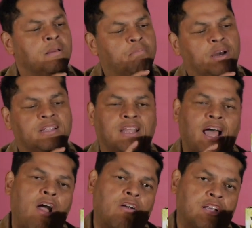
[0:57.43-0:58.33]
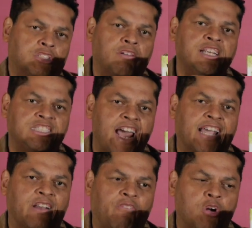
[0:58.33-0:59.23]
but the
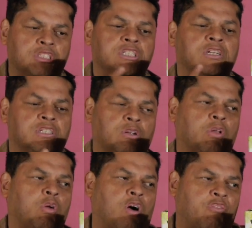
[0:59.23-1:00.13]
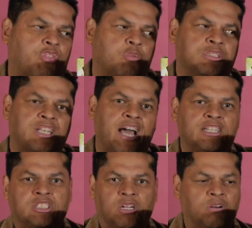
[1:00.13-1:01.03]
Straitjacket version is only offered through
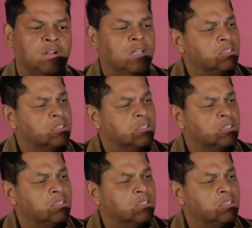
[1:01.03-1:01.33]
Sideshow.